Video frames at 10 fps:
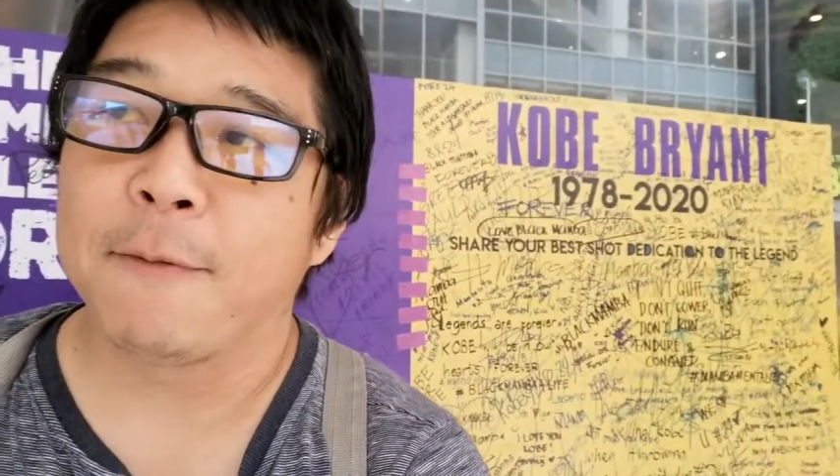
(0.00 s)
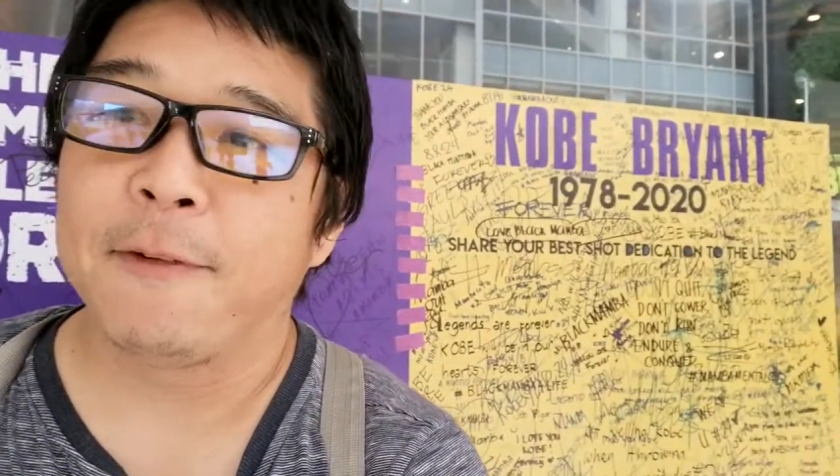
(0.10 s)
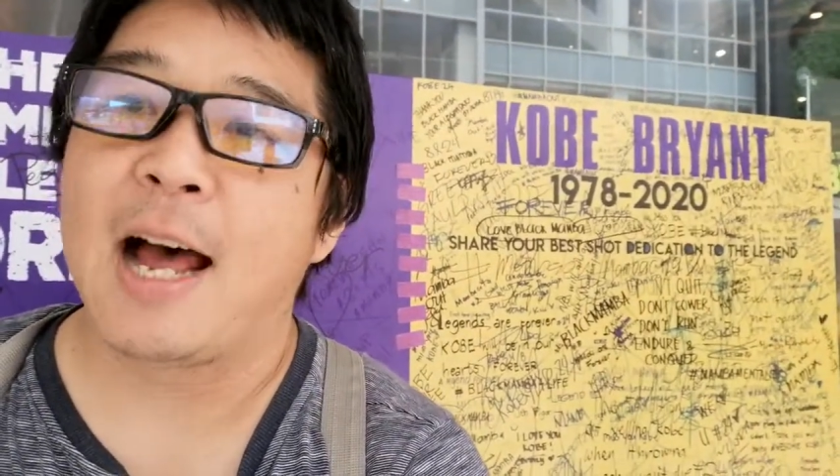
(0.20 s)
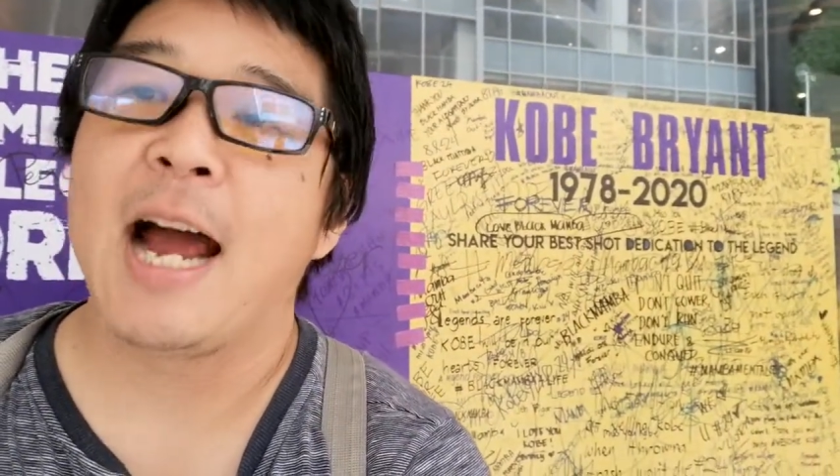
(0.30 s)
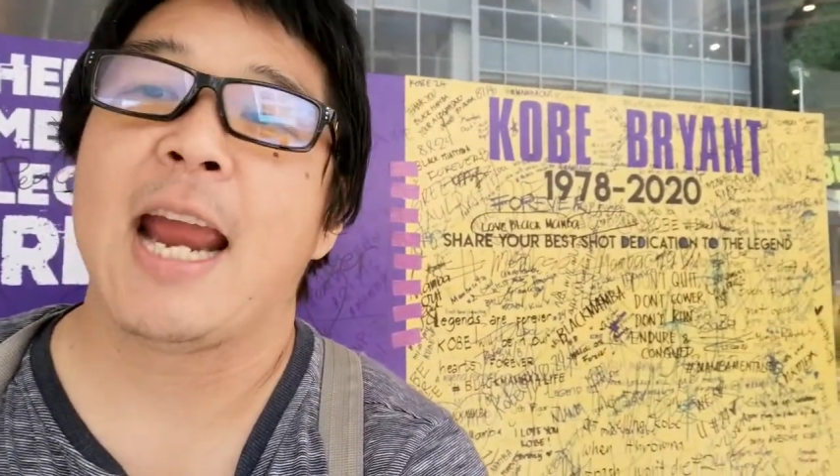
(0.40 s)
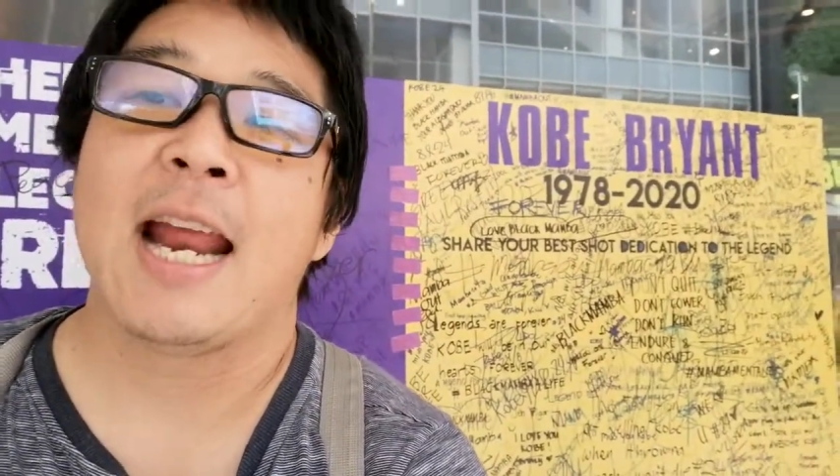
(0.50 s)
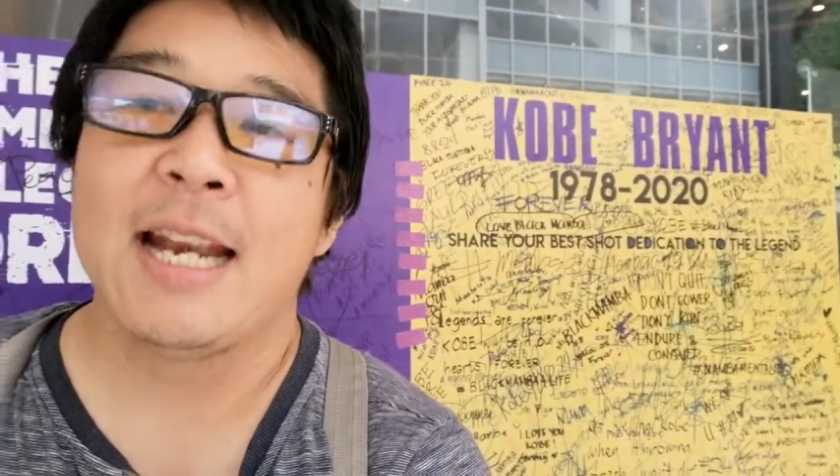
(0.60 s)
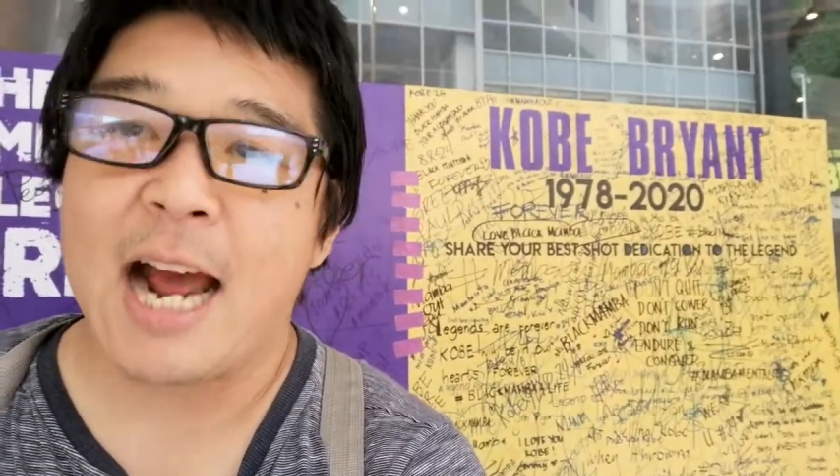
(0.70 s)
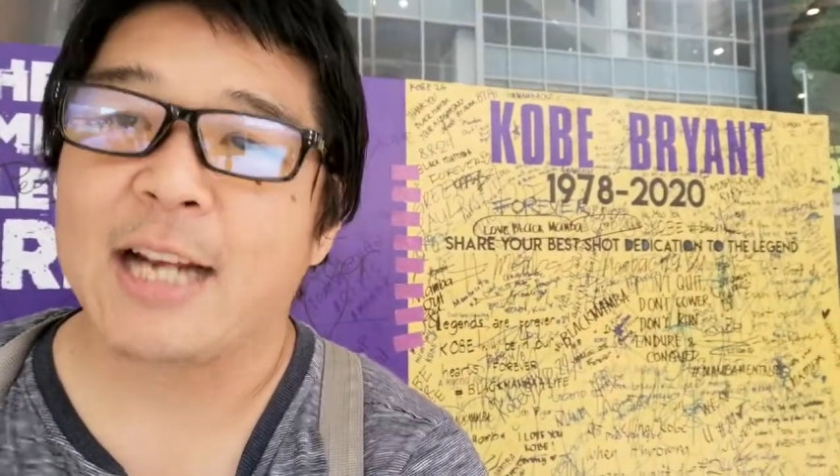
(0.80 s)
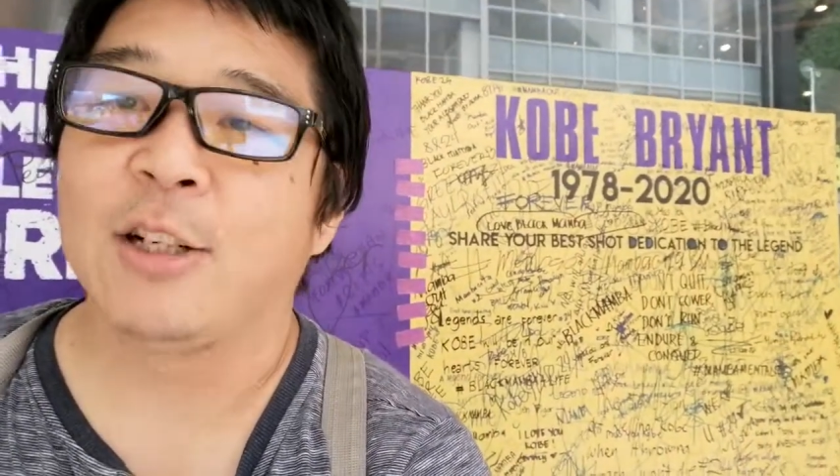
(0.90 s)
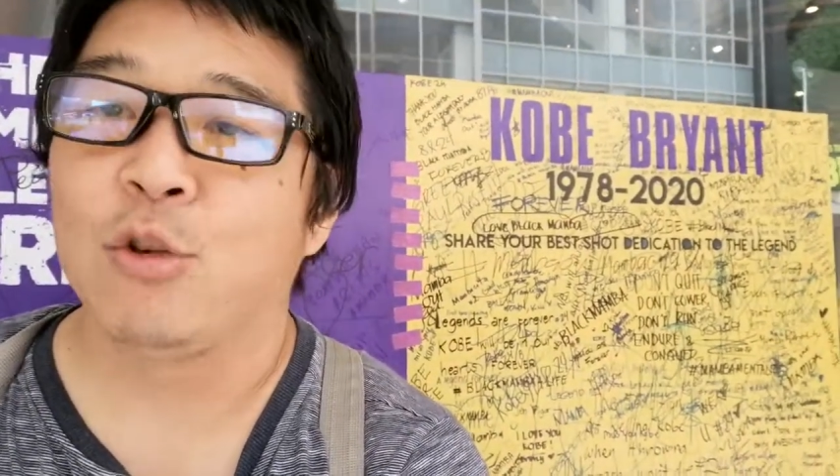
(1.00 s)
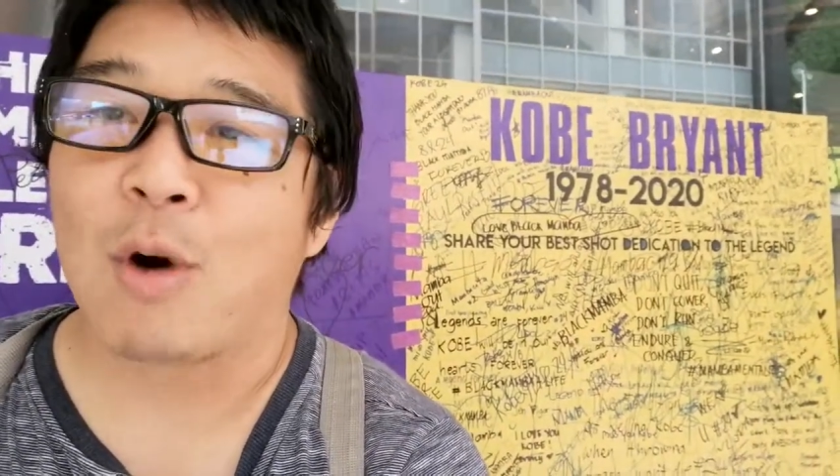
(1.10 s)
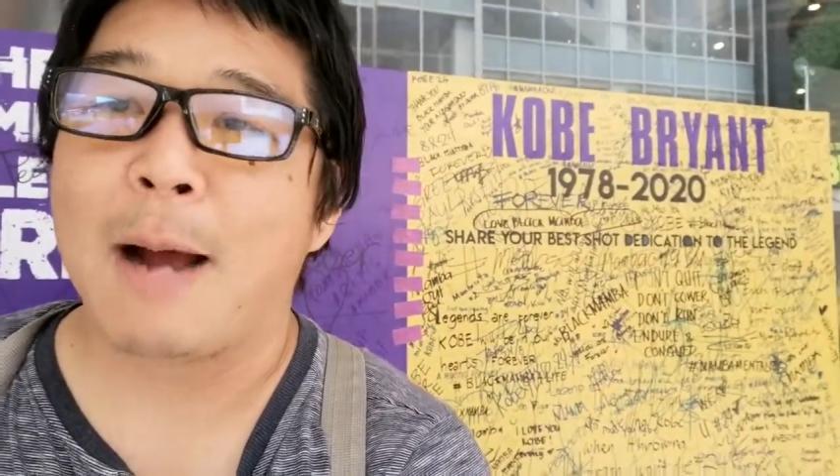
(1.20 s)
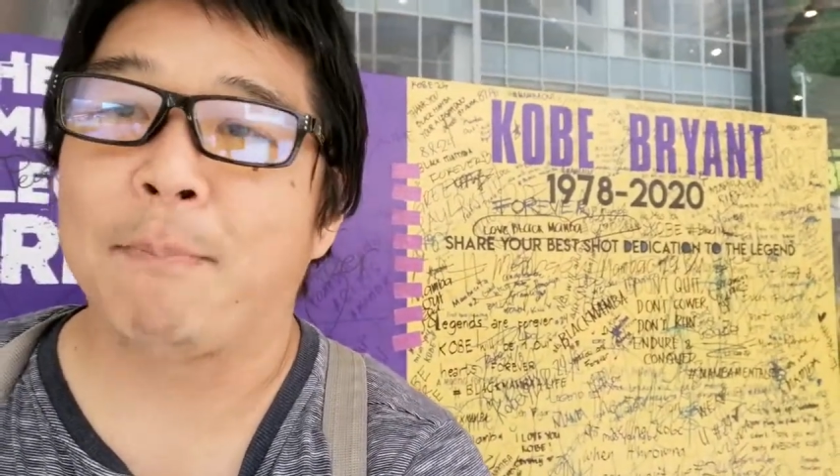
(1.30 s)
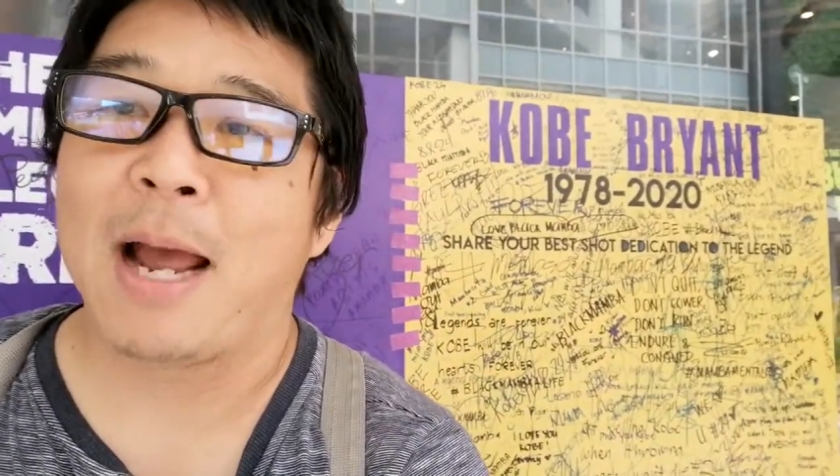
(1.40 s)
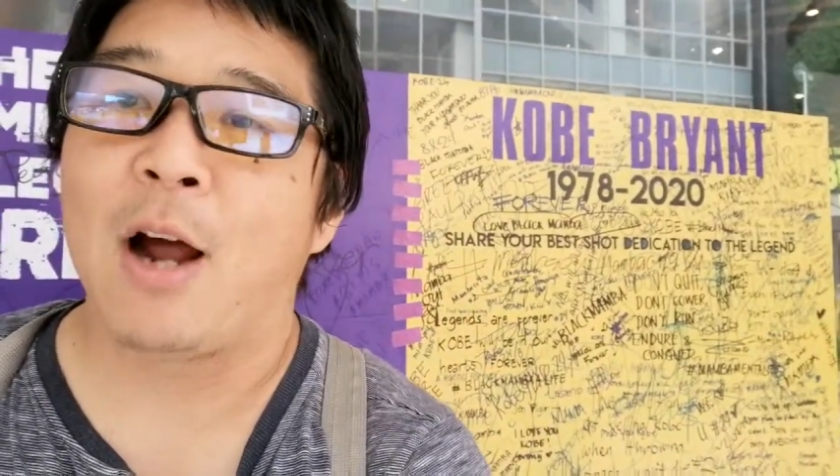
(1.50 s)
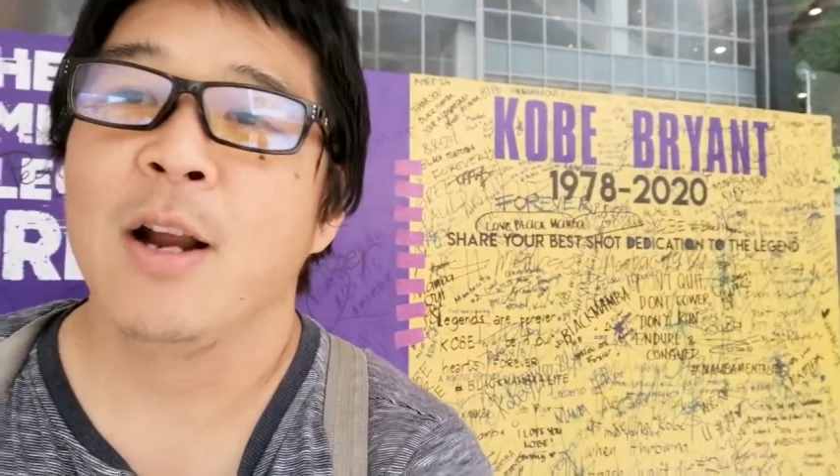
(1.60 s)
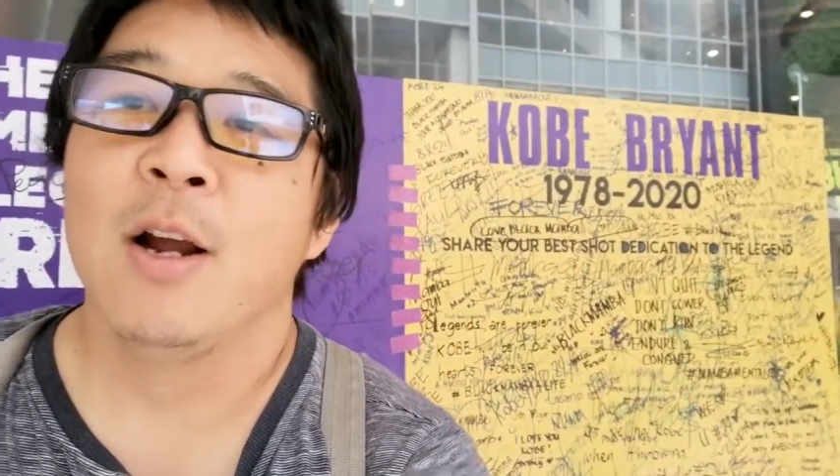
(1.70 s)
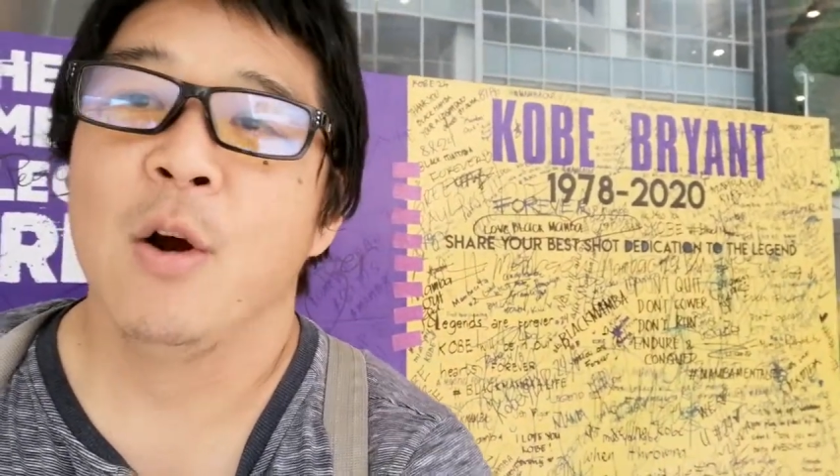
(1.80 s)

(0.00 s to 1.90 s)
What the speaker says: to fly and not to drop out,